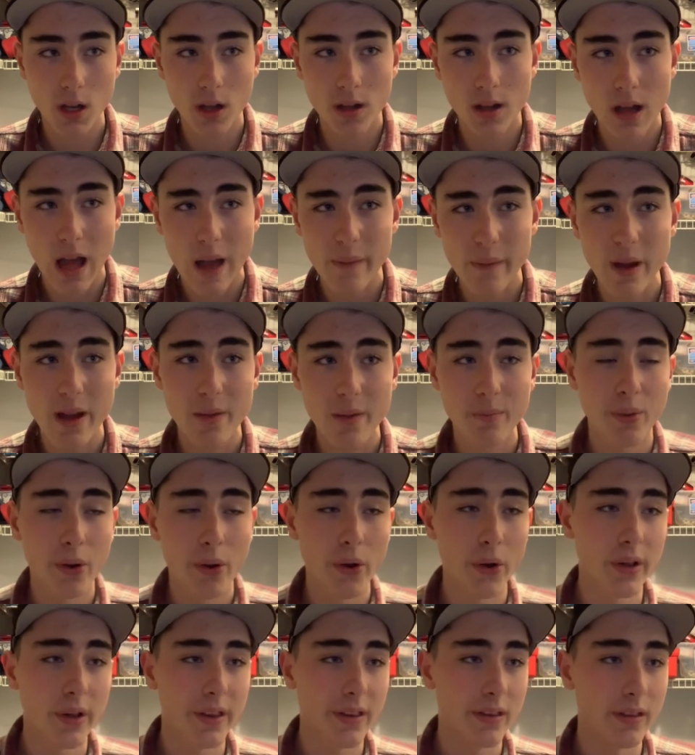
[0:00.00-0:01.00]
I might
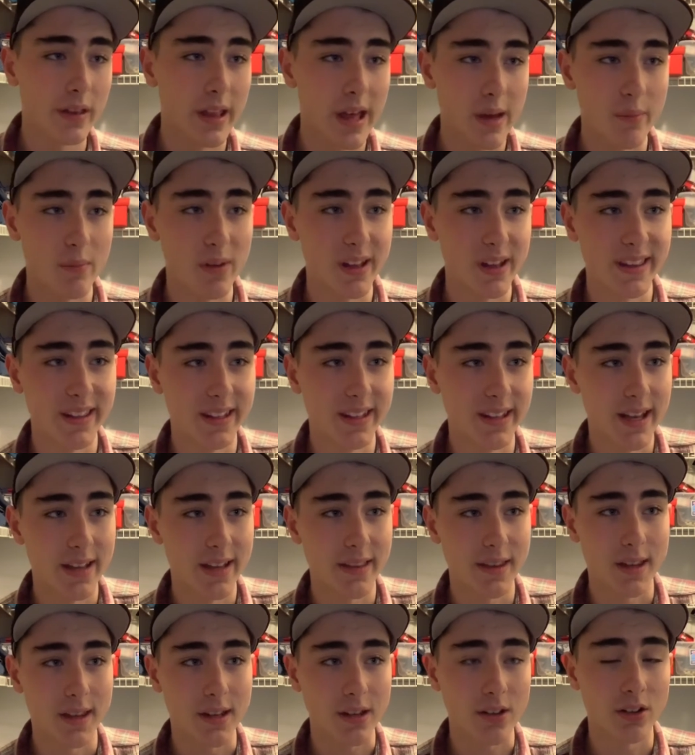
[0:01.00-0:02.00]
put them in the
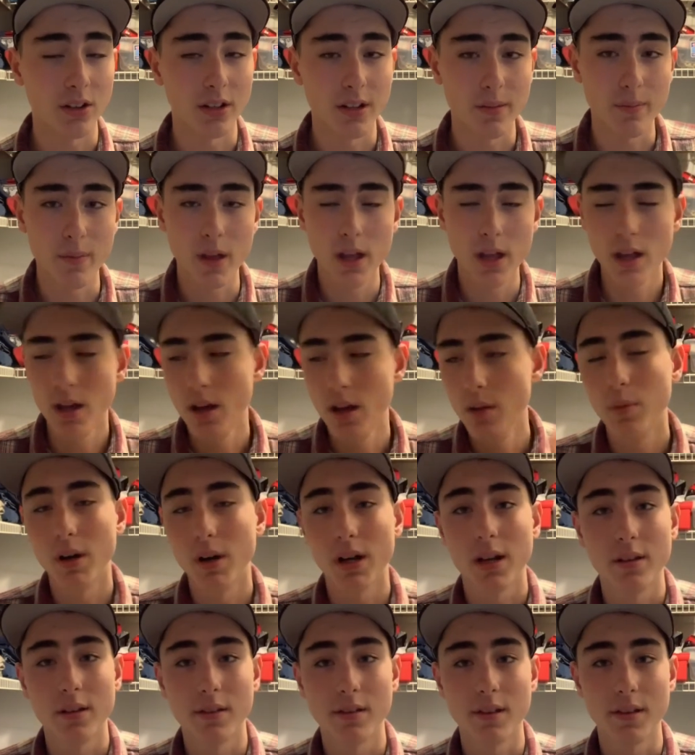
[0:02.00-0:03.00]
end of the clip
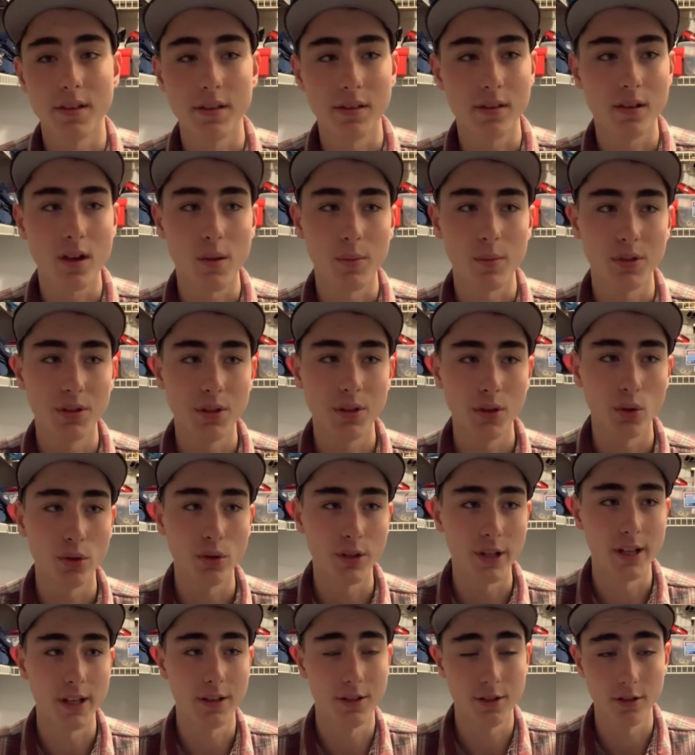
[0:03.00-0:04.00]
because this is coming to
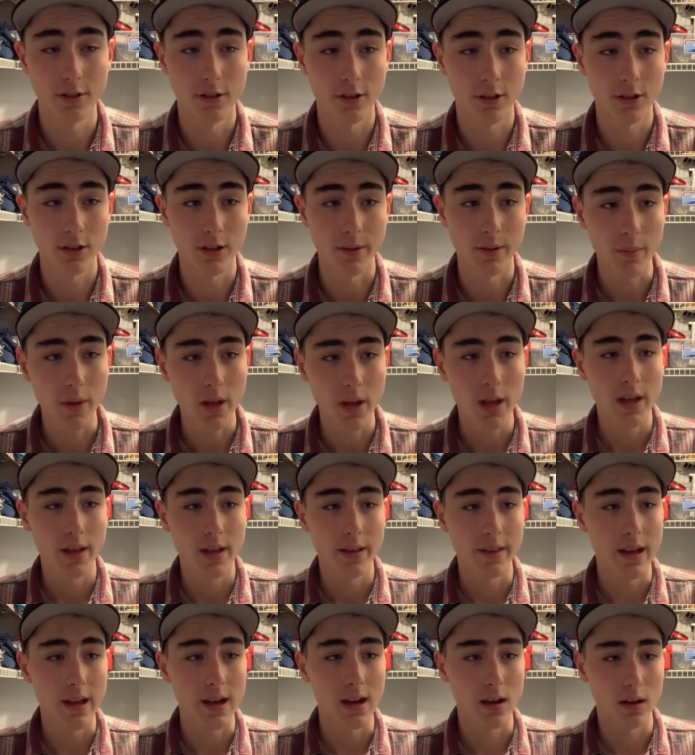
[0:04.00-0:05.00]
an end to the clip.
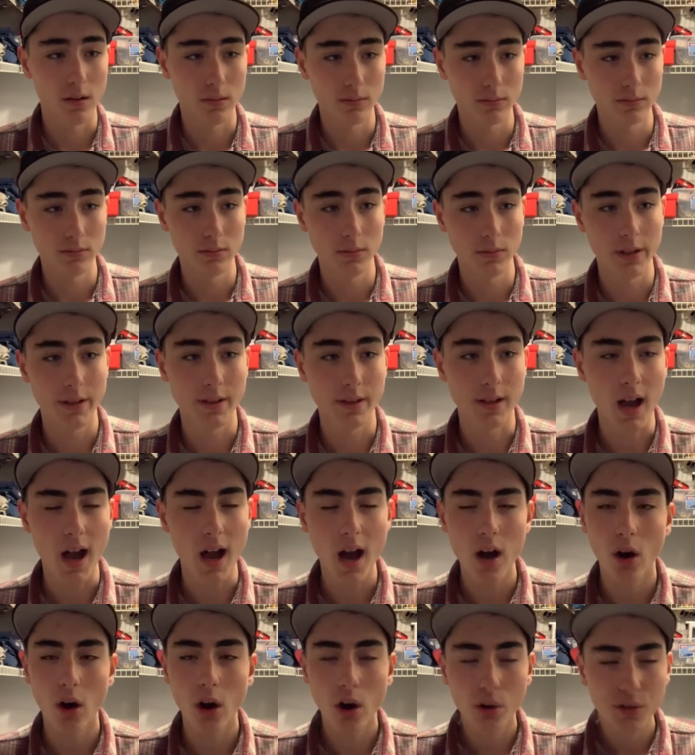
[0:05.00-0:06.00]
Now, it's
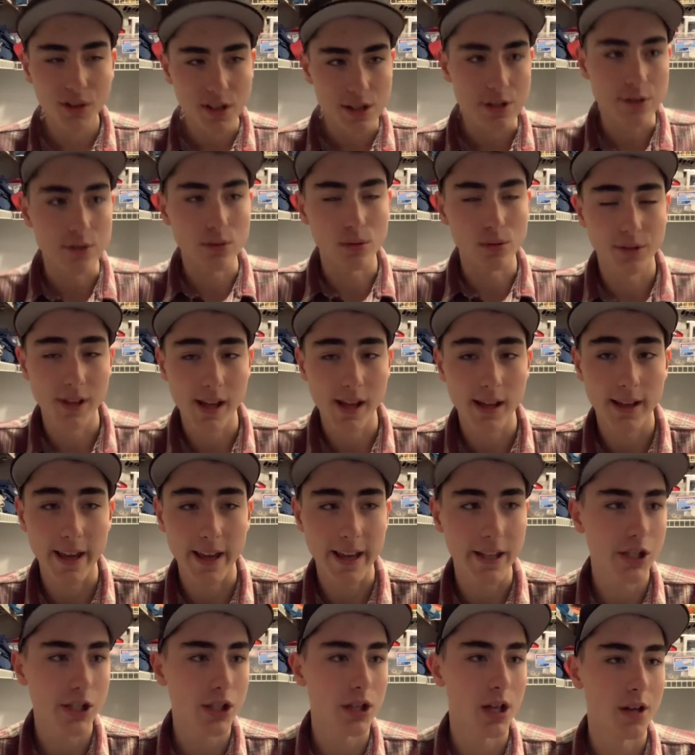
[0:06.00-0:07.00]
got all digital
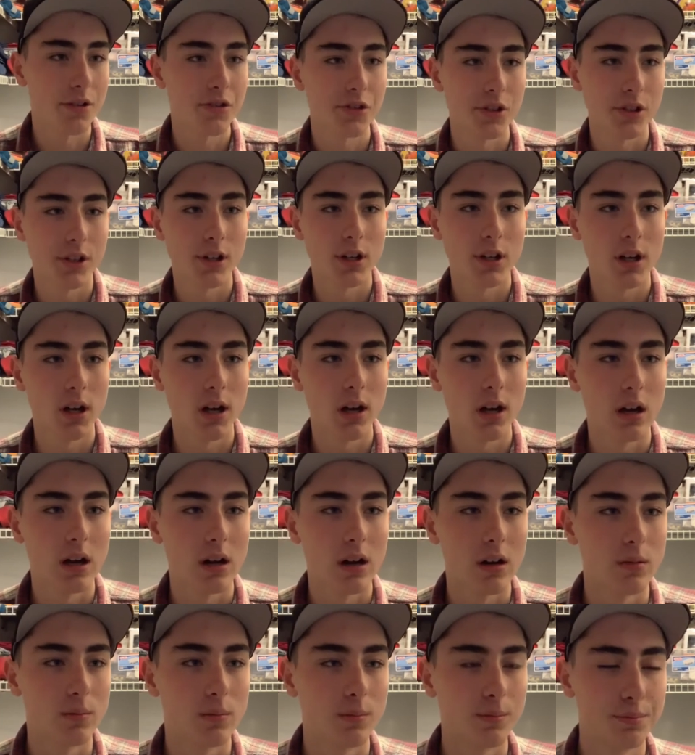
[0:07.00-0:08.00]
gauge cluster,
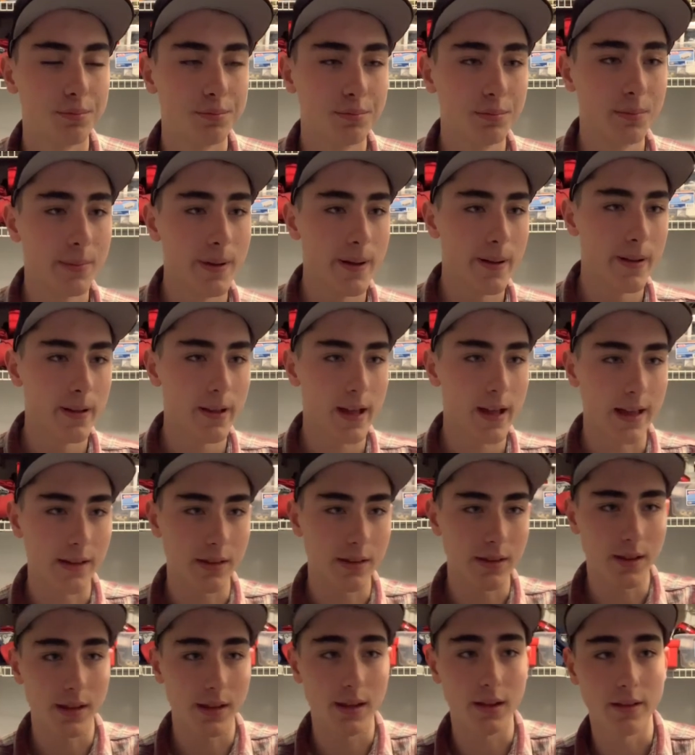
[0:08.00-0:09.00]
um, as
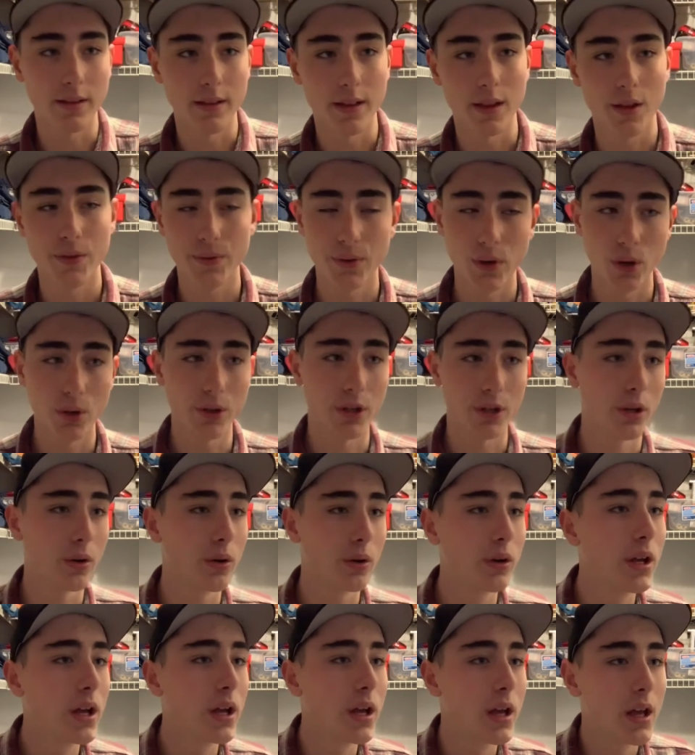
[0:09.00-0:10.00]
seen in this
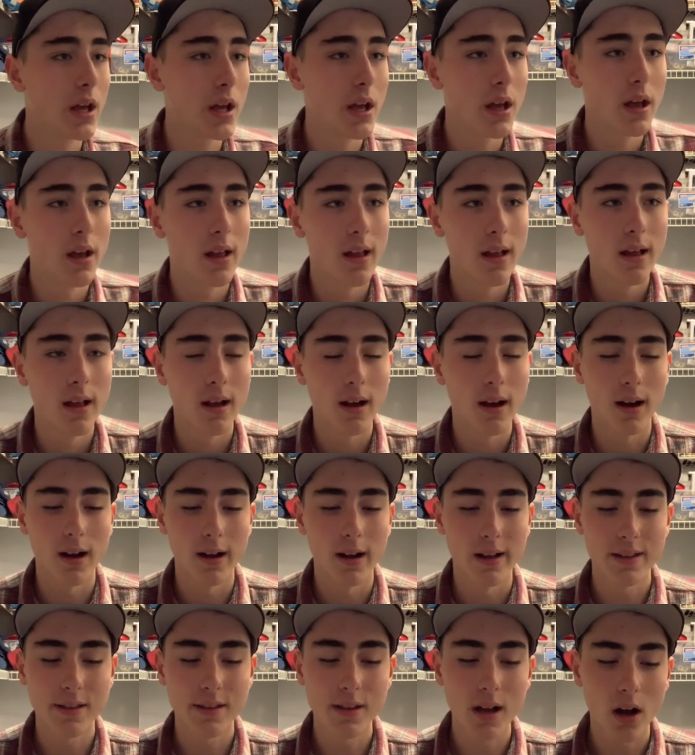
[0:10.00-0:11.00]
photo. Uh,
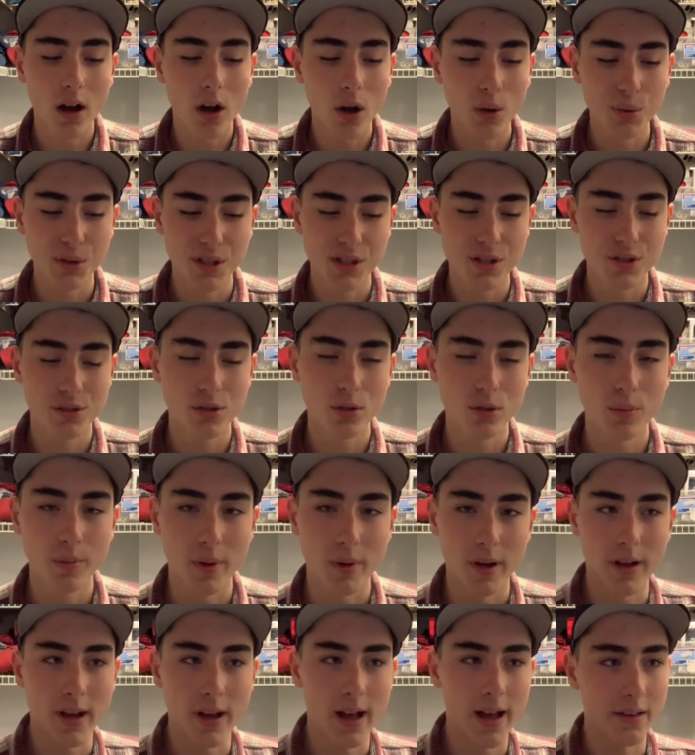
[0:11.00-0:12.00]
it's not all digital,
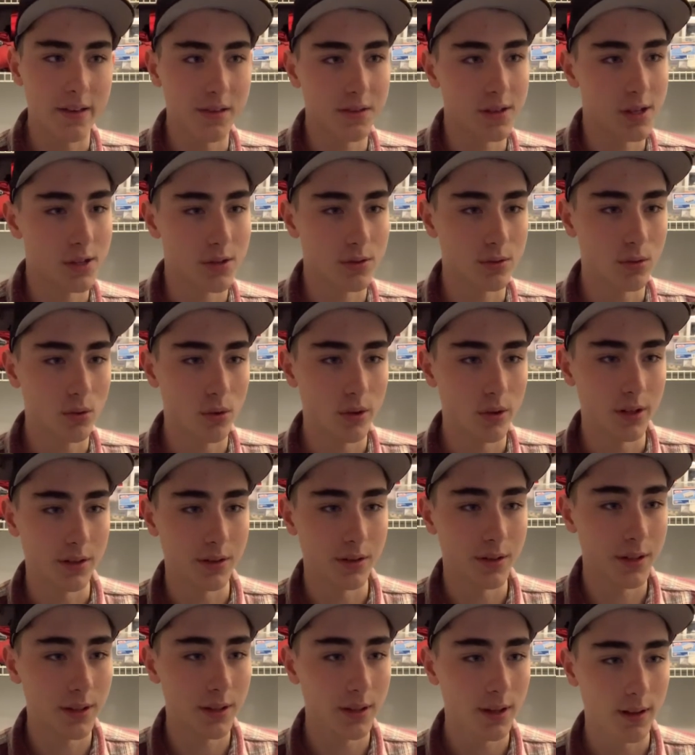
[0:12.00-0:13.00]
but it has digital in
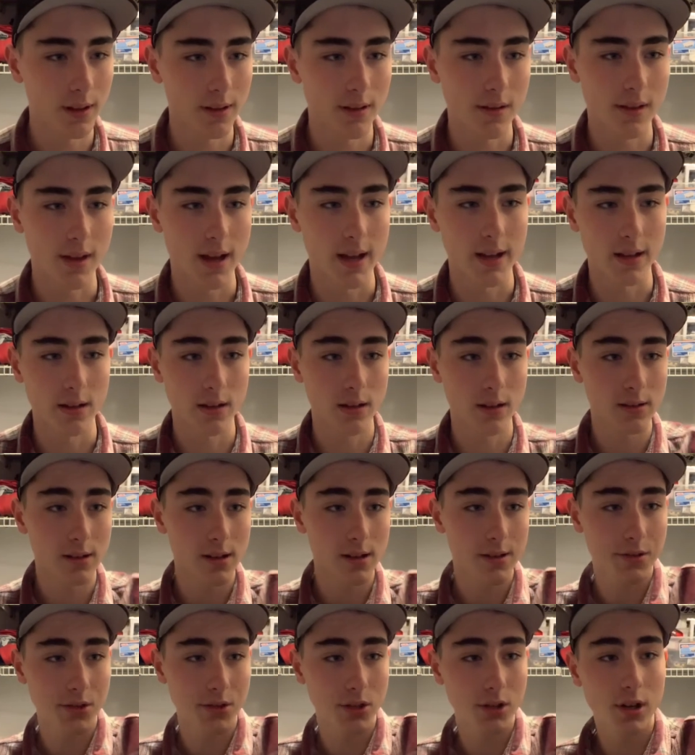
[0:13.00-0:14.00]
inside
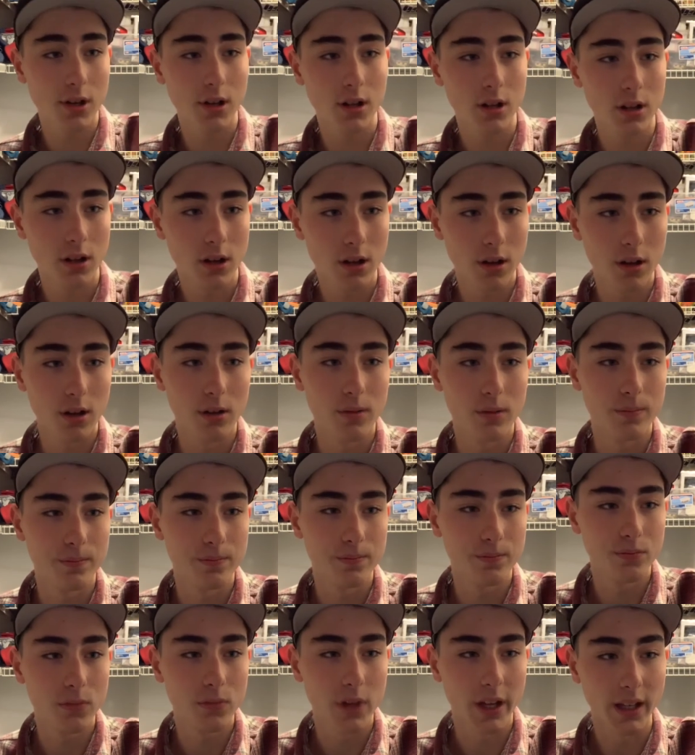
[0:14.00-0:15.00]
cluster, um,
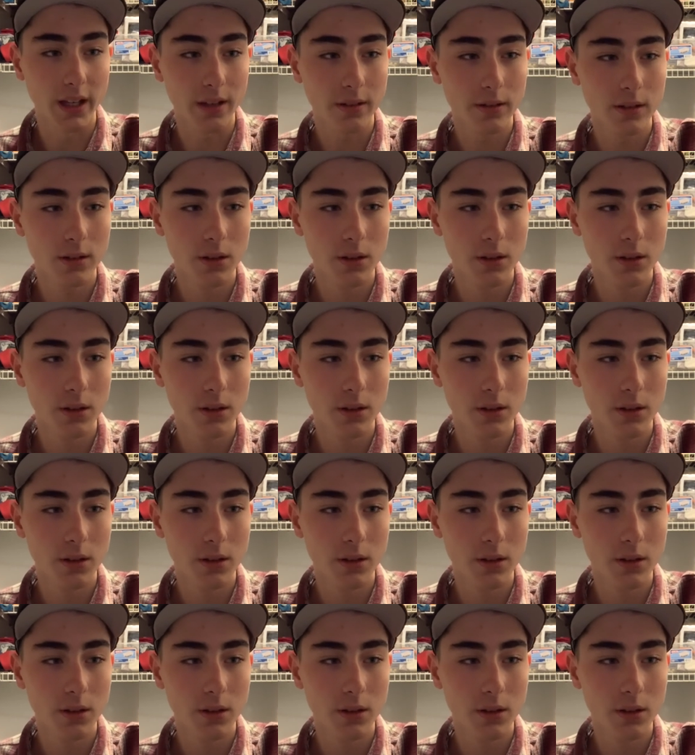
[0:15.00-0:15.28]
like